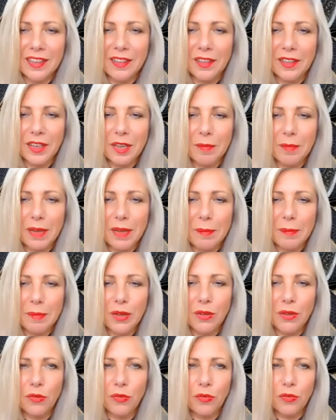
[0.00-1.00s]
that you may be
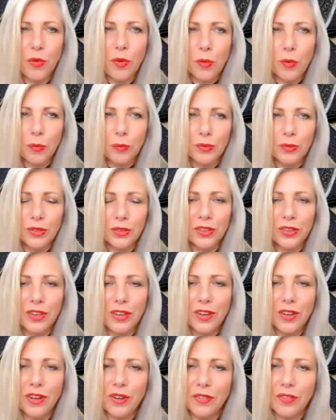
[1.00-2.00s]
informed
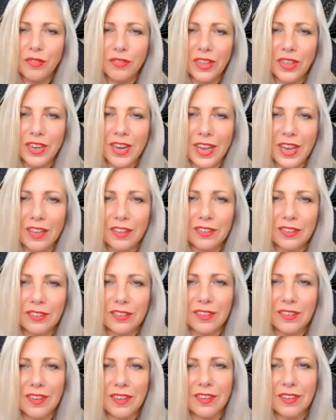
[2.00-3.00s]
of the
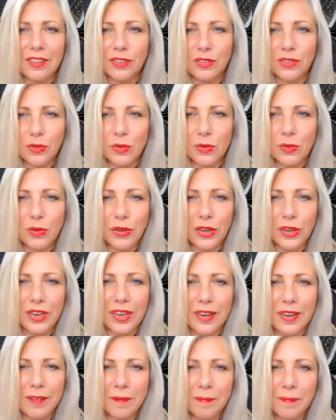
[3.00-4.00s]
next
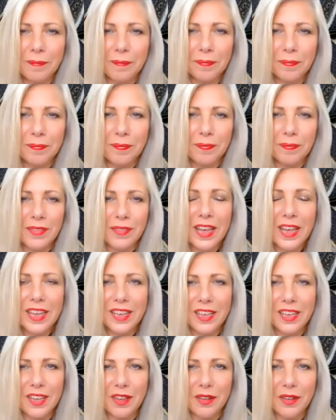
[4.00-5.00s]
story.
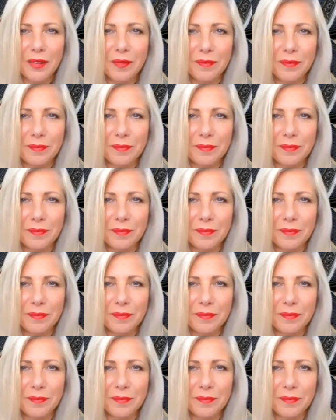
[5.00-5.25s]
Thank you.